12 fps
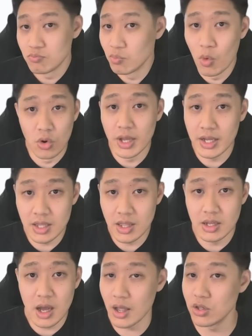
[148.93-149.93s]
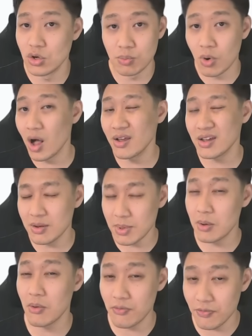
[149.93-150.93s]
more likely than not, you're probably going to be
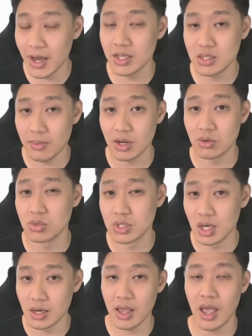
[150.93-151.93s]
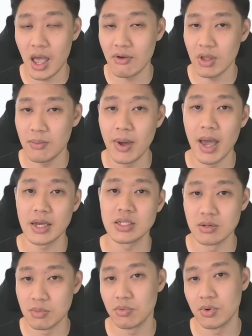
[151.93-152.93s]
able to find somebody who's going to have a max
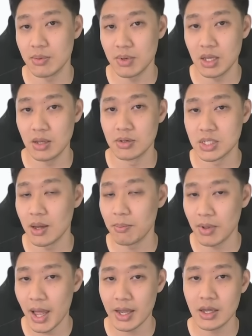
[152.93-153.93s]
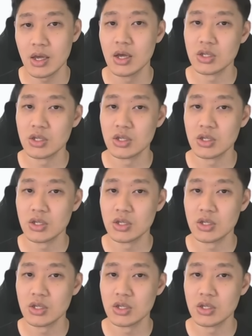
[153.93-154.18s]
limit break Kitasan Black.